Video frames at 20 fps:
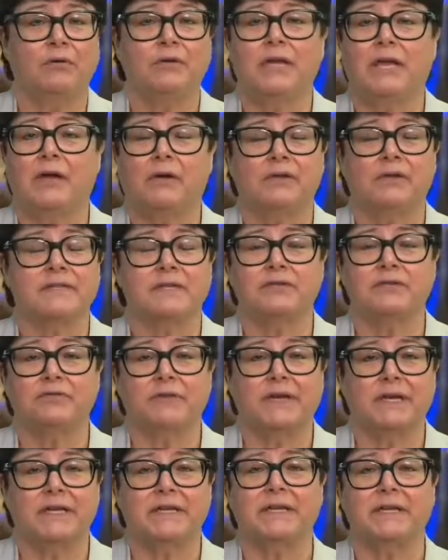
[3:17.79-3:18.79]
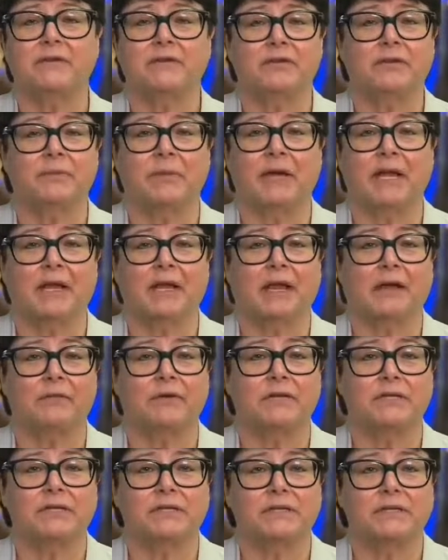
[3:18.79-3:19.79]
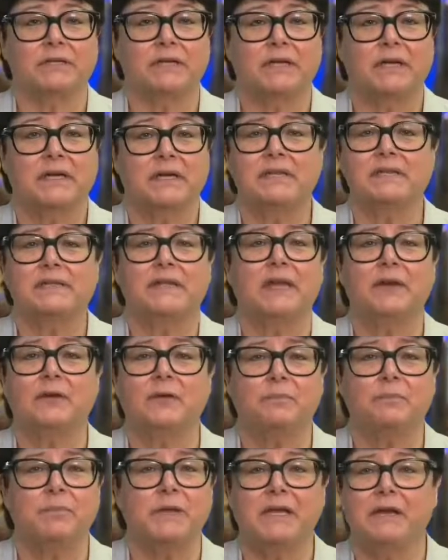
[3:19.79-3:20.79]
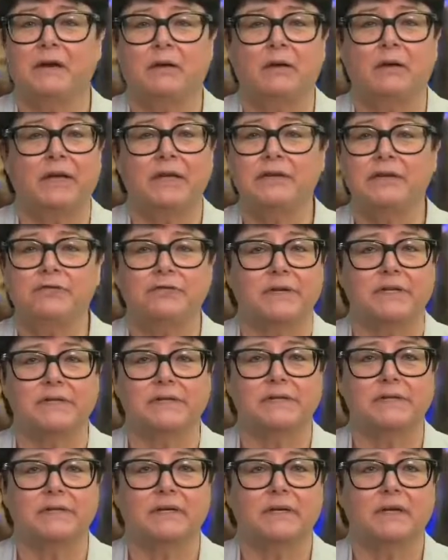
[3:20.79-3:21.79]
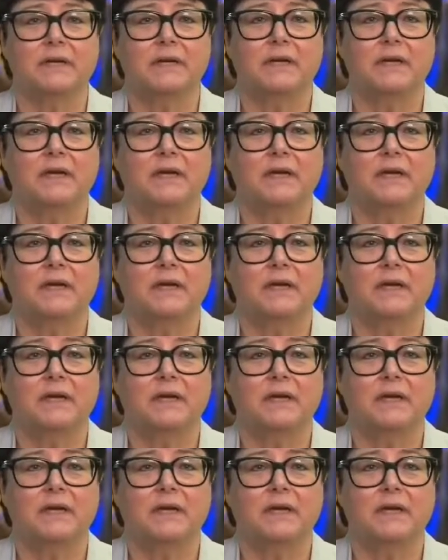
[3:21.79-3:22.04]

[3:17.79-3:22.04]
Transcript: only concentrating on the big languages. This cannot be in our interest.